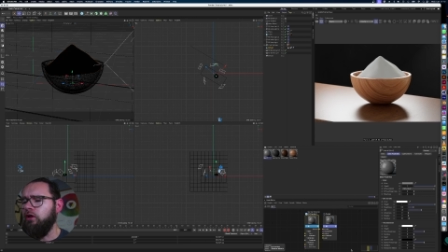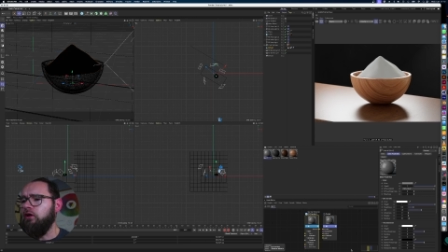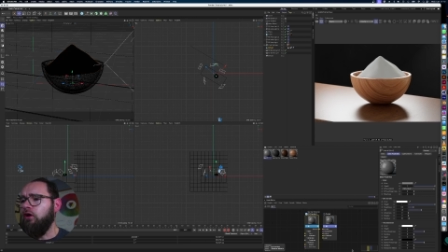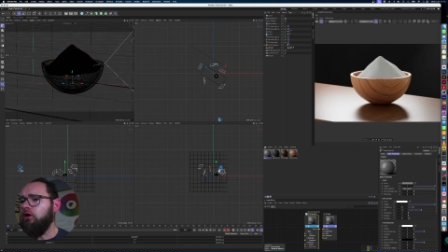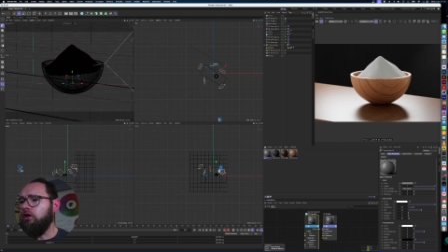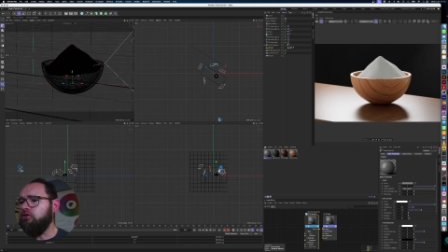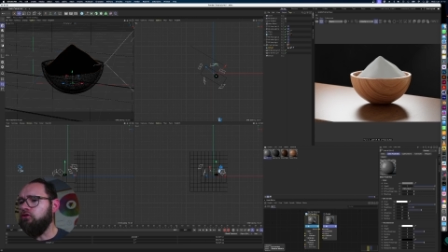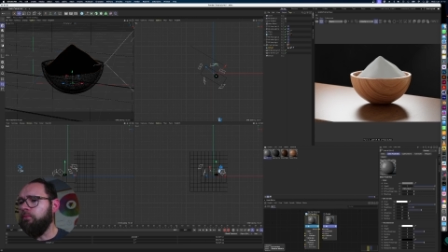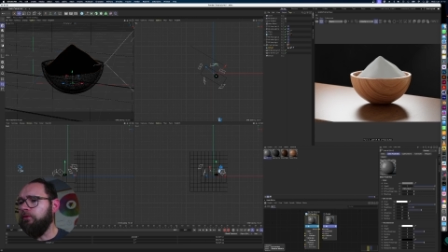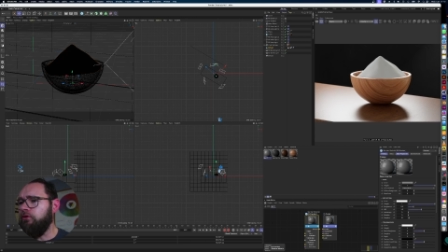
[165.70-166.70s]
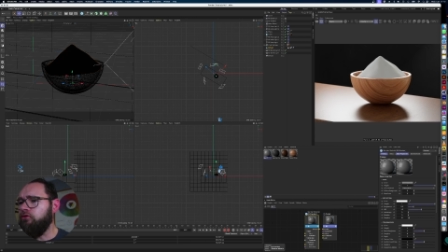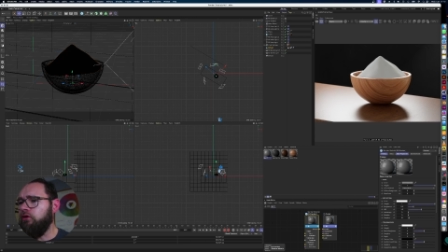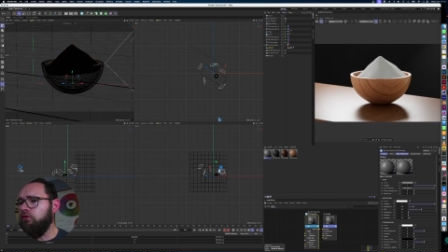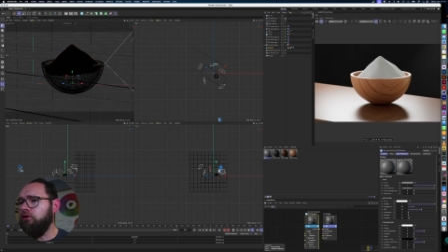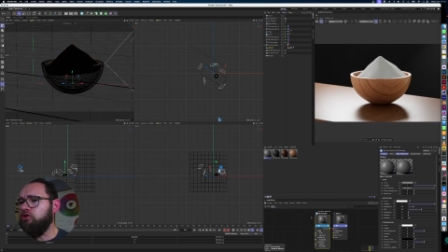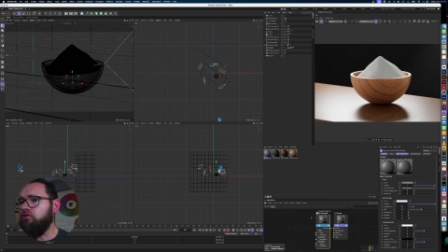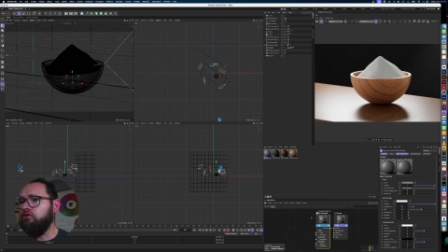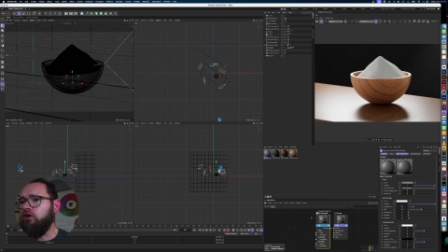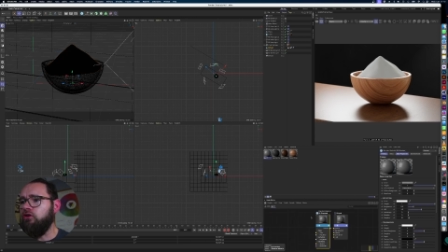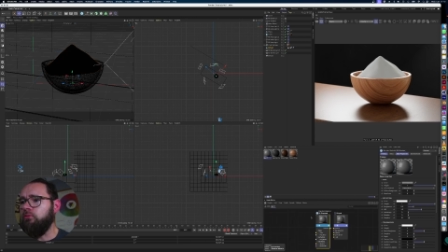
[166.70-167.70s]
Okay, so here's our Redshift
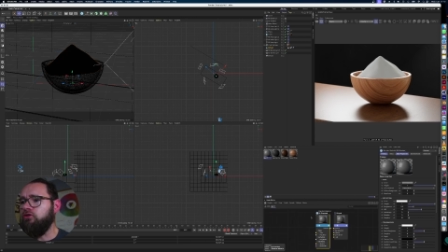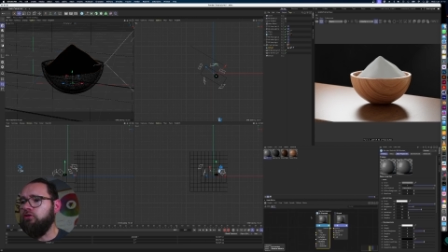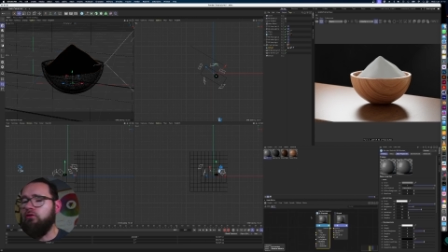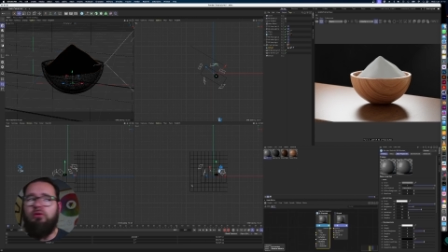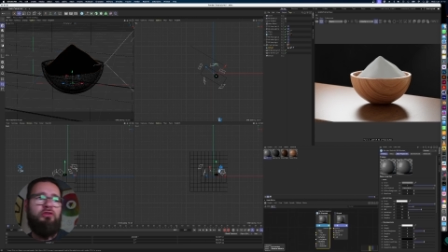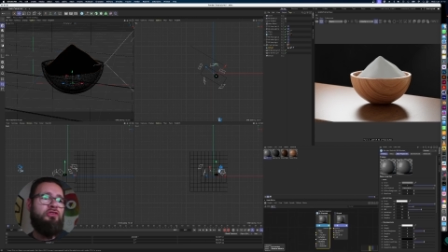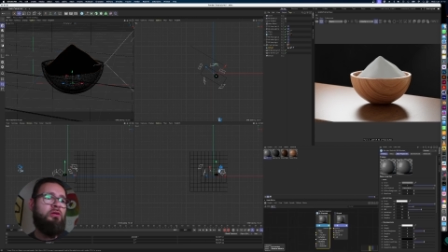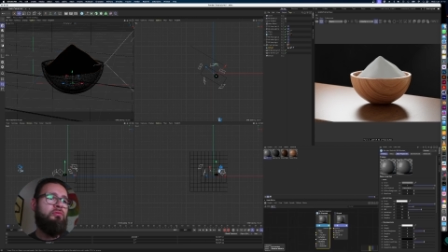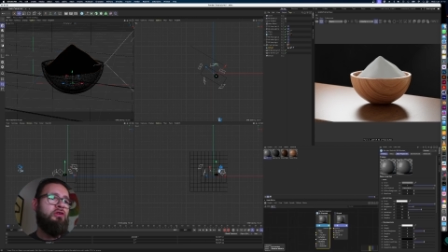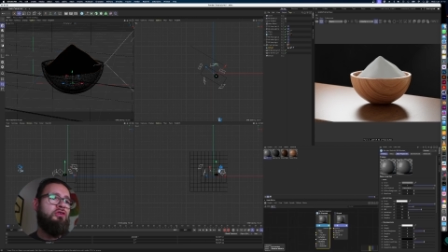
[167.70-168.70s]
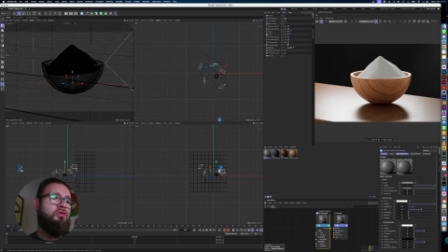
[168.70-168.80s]
standard material all set up and ready to go.